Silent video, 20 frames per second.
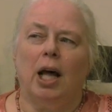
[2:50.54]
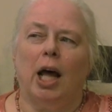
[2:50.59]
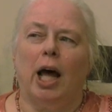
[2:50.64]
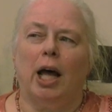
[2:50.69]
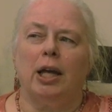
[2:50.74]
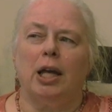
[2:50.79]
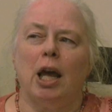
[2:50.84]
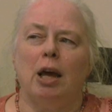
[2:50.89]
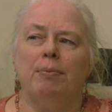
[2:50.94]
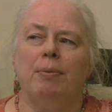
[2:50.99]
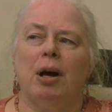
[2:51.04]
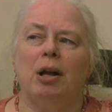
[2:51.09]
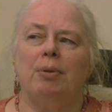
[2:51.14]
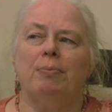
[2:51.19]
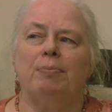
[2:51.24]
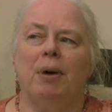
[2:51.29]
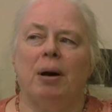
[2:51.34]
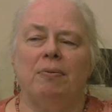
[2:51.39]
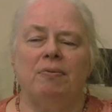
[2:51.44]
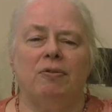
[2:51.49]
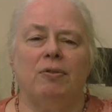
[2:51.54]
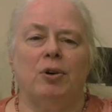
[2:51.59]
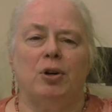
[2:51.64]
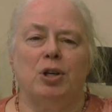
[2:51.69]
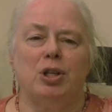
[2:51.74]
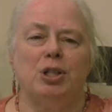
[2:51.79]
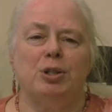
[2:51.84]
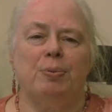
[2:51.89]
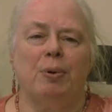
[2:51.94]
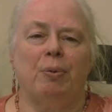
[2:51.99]
I came out of Mom
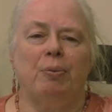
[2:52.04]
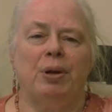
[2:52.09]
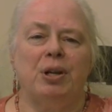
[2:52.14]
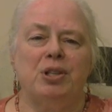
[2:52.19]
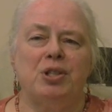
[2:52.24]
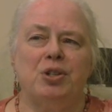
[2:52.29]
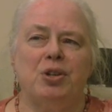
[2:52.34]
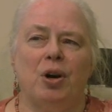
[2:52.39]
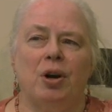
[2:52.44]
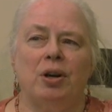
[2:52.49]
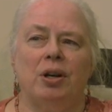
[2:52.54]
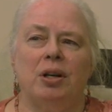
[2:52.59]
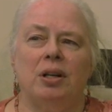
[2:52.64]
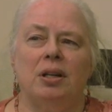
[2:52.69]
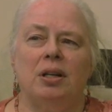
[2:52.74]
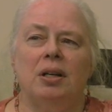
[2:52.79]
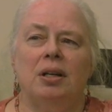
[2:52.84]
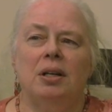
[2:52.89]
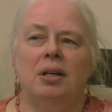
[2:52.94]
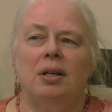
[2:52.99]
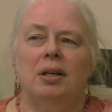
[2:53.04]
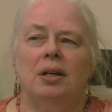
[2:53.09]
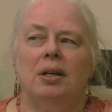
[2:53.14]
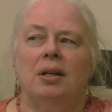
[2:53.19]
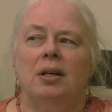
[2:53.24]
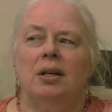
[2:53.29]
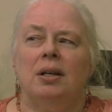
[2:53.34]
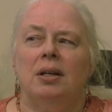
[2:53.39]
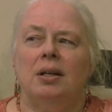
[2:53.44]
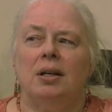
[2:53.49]
first, but
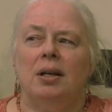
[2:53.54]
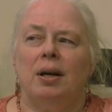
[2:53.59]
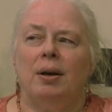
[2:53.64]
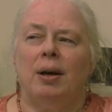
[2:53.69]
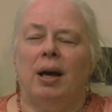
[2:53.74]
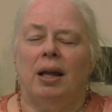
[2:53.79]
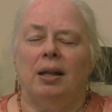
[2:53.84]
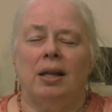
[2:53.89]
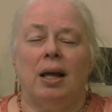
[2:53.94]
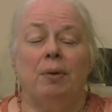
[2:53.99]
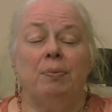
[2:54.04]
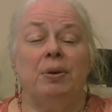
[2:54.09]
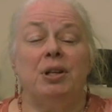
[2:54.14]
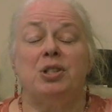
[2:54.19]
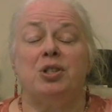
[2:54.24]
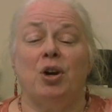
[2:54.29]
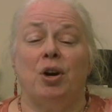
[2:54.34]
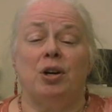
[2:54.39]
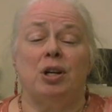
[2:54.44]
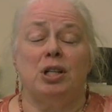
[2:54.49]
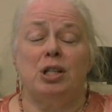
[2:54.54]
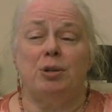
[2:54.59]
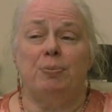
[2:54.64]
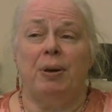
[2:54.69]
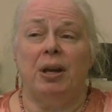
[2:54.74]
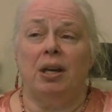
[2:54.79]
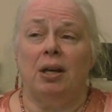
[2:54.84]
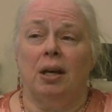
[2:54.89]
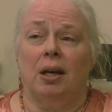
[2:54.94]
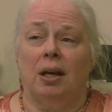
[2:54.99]
then we started
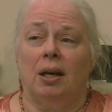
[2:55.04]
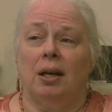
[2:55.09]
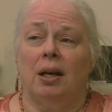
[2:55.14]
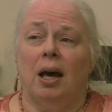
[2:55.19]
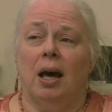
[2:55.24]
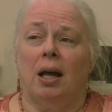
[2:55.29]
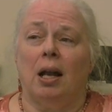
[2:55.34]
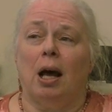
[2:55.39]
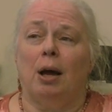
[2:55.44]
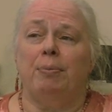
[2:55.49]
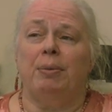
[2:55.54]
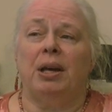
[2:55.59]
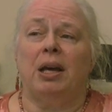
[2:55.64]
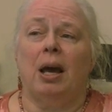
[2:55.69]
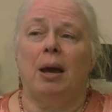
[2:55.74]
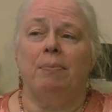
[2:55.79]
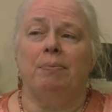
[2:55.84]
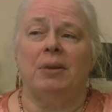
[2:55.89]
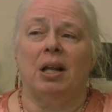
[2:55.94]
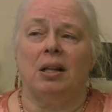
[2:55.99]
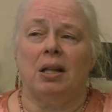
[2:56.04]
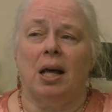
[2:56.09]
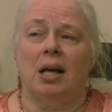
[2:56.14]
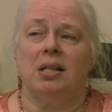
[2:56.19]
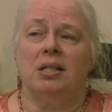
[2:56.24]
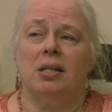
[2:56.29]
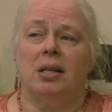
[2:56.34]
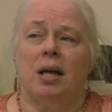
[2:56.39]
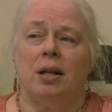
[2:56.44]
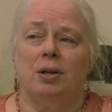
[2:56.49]
speaking, and I became the
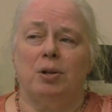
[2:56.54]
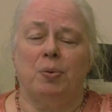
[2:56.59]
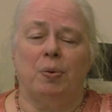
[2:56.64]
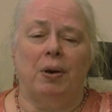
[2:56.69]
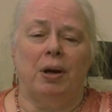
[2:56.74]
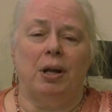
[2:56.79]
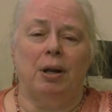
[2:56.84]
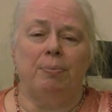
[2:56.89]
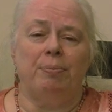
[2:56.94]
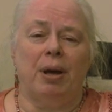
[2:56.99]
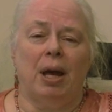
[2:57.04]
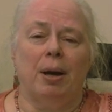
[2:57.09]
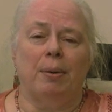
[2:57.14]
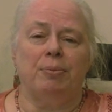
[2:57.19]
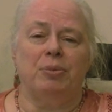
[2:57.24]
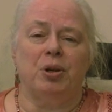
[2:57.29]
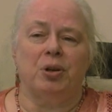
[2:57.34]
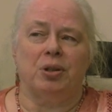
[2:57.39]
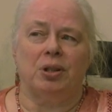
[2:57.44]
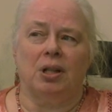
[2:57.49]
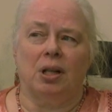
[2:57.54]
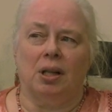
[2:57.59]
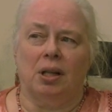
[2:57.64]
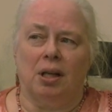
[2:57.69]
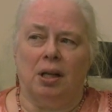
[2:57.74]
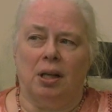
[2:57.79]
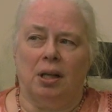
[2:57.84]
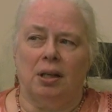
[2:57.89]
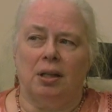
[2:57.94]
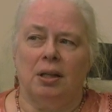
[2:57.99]
less than twin and Pam took the
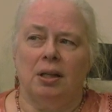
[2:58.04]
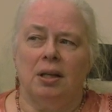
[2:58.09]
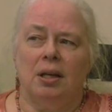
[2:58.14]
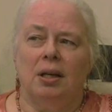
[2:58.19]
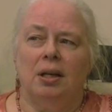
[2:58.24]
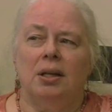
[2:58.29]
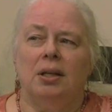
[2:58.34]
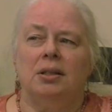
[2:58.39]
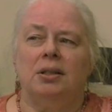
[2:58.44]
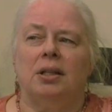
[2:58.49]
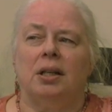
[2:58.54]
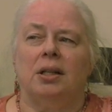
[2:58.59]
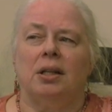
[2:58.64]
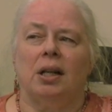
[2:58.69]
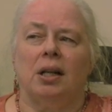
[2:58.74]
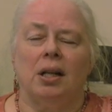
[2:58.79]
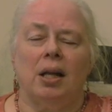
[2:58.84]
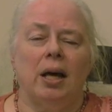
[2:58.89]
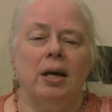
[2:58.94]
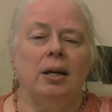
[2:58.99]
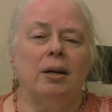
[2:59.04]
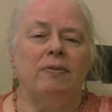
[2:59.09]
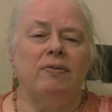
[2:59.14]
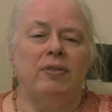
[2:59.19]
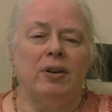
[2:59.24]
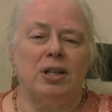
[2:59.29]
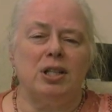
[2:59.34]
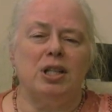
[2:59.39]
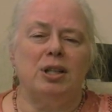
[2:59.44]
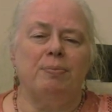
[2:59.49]
lead. The delay
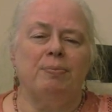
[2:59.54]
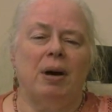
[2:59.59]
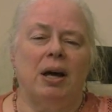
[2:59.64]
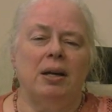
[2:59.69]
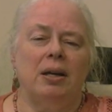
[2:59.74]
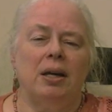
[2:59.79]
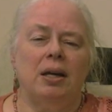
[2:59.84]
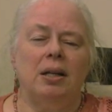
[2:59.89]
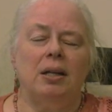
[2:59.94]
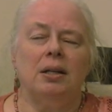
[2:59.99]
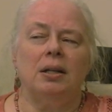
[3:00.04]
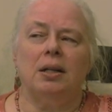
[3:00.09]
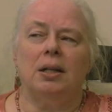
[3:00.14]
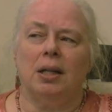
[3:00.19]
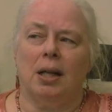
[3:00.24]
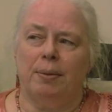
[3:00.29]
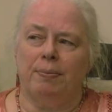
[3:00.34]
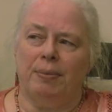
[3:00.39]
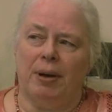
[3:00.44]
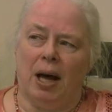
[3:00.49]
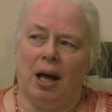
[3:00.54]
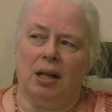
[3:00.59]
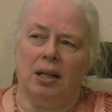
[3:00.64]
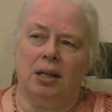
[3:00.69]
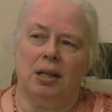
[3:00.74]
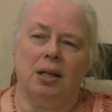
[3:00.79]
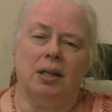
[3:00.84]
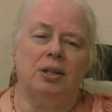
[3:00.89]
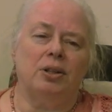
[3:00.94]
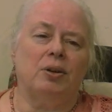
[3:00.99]
of fixing my hidden cleft
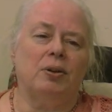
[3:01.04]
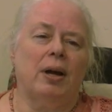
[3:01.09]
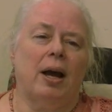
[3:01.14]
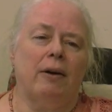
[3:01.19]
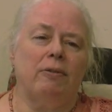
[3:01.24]
palate until